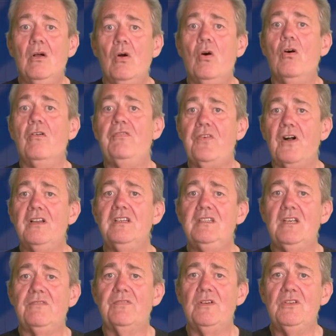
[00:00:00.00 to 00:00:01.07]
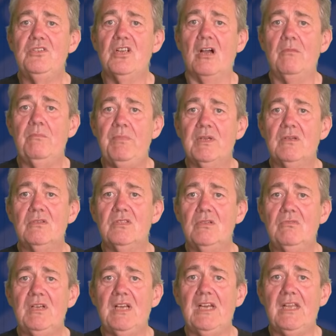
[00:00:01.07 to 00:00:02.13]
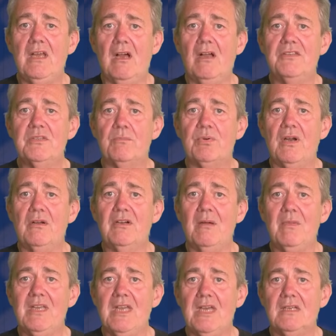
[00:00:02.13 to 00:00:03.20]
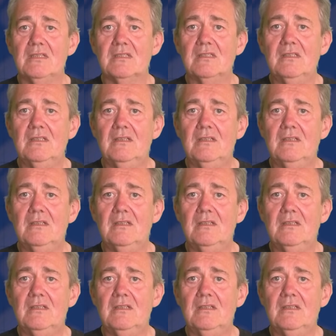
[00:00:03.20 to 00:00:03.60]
or find a different job because you really aren't a programmer yet.